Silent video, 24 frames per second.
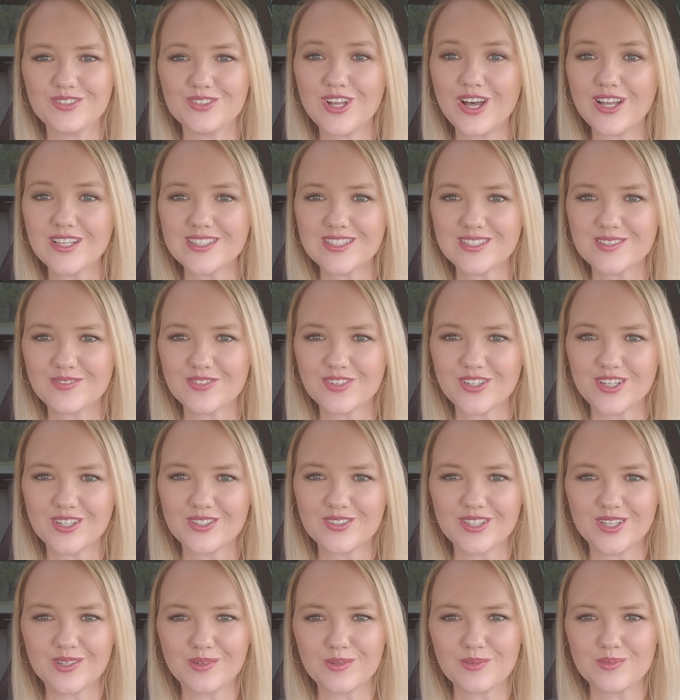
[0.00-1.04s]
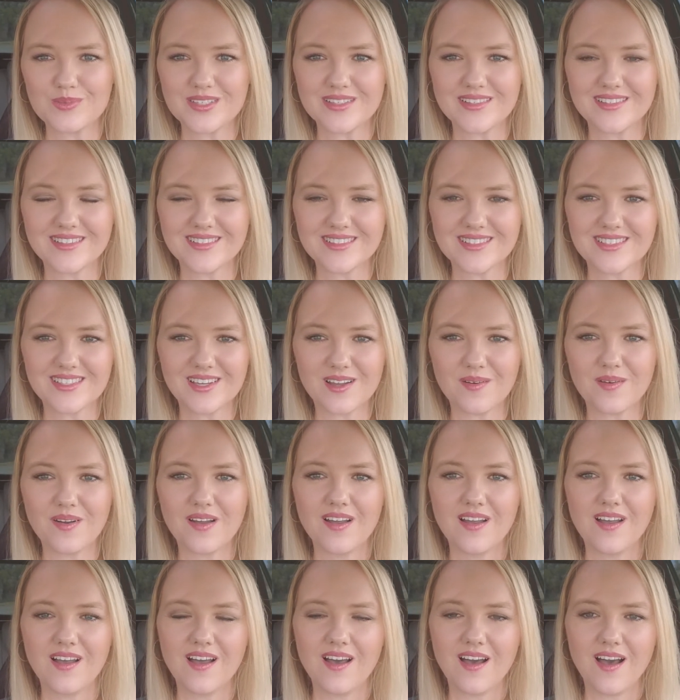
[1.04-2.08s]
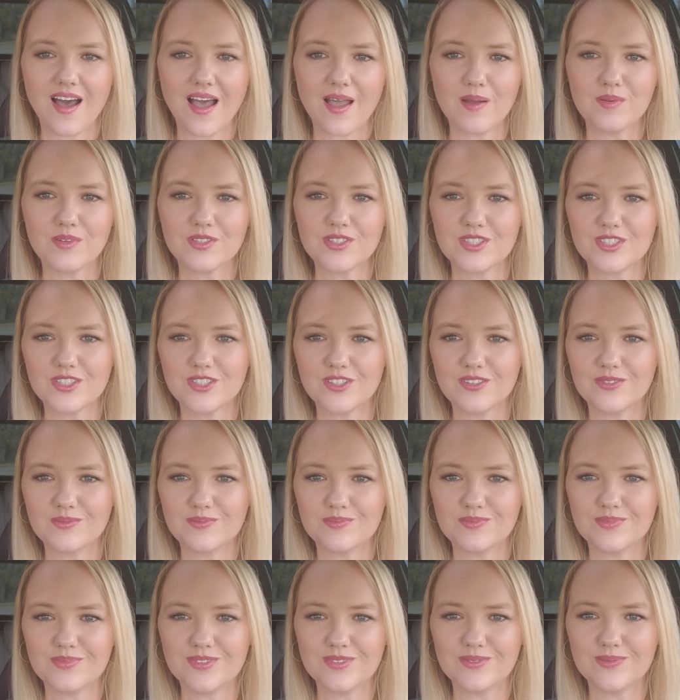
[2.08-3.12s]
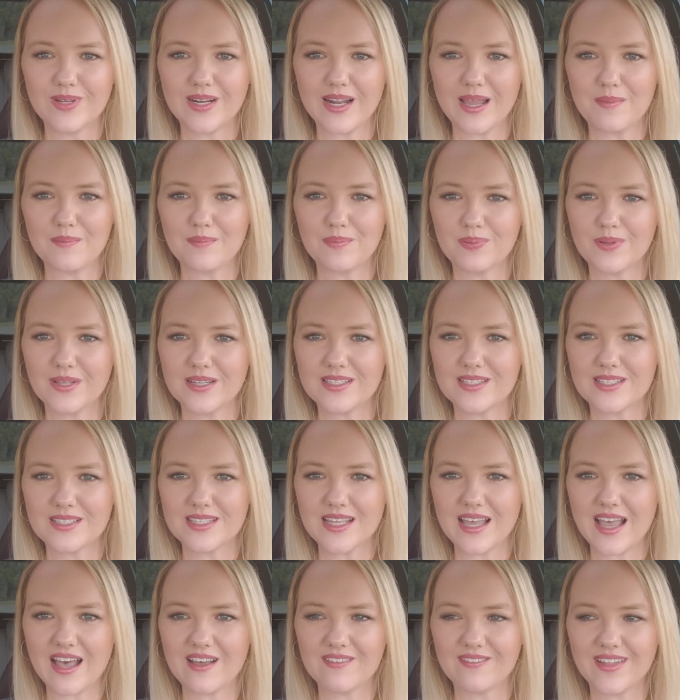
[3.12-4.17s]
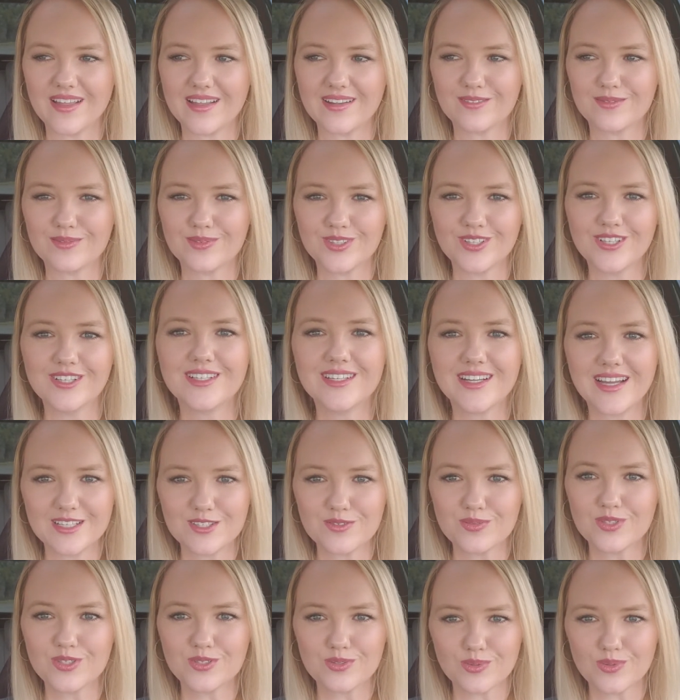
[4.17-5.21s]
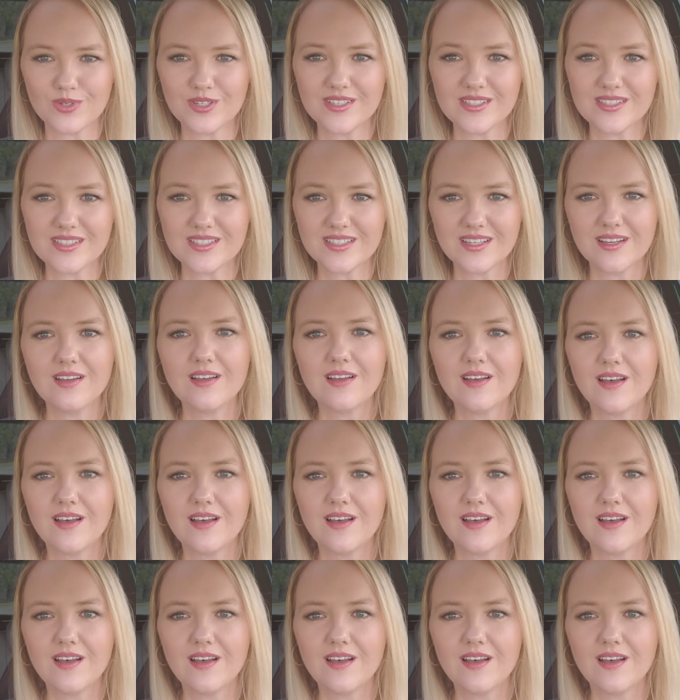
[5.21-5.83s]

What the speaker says: lots of free hotel rooms a year. So I will still, when I'm places that have like really nice resorts,